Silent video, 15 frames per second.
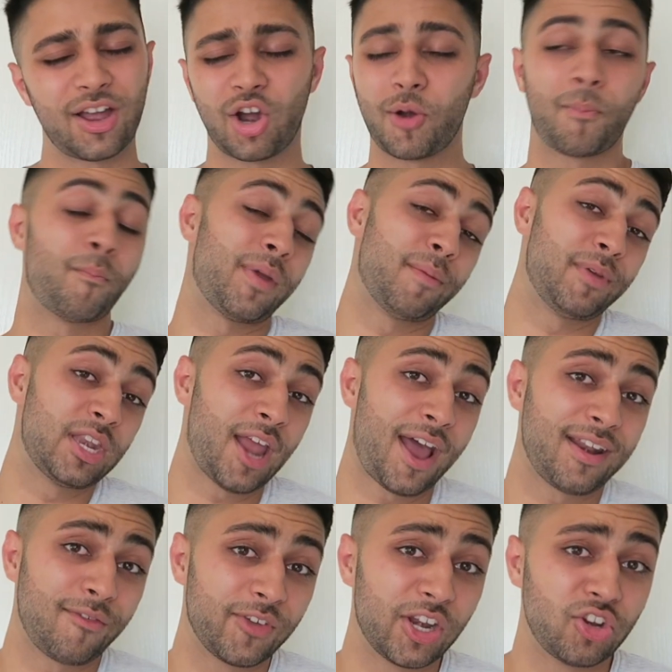or maybe
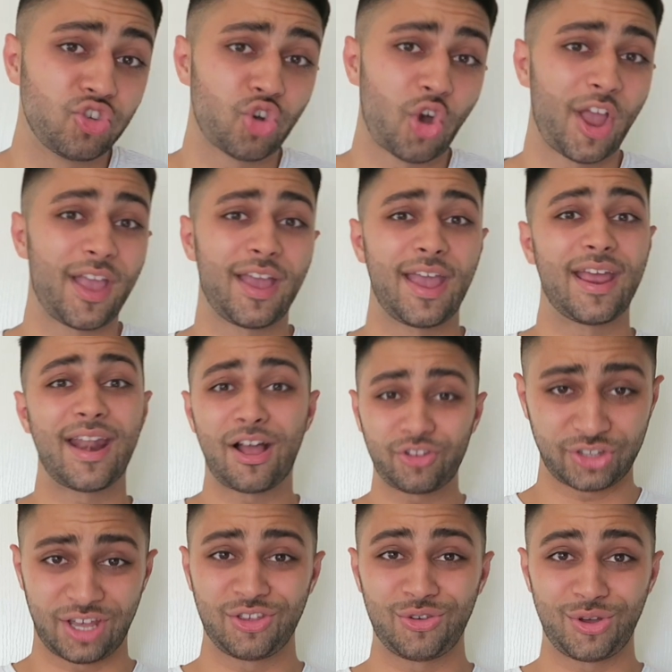not even enjoy it, and
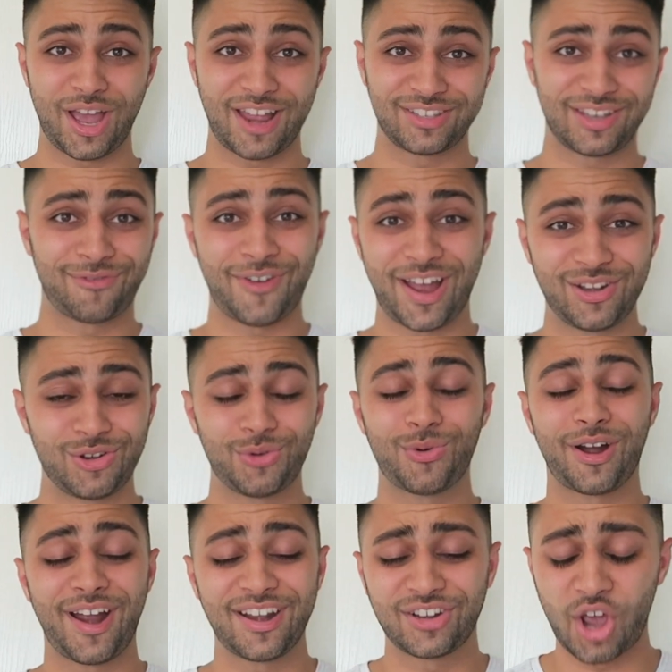tell you guys if I do
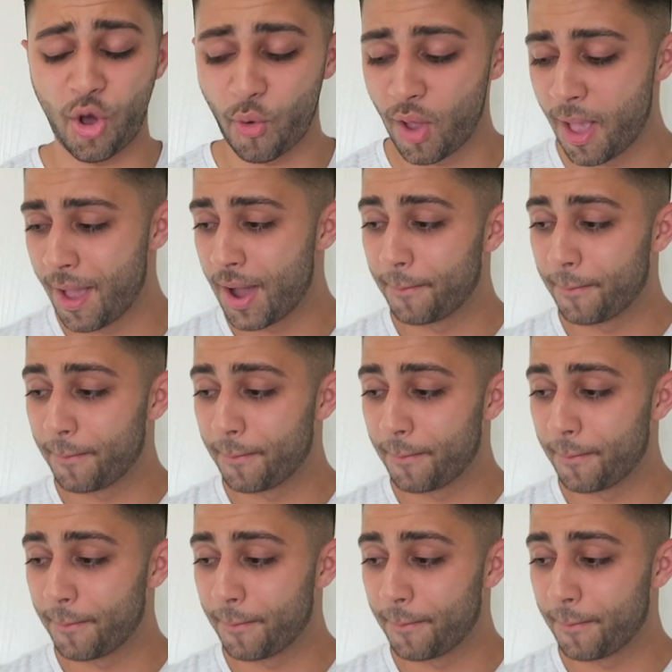or I don't.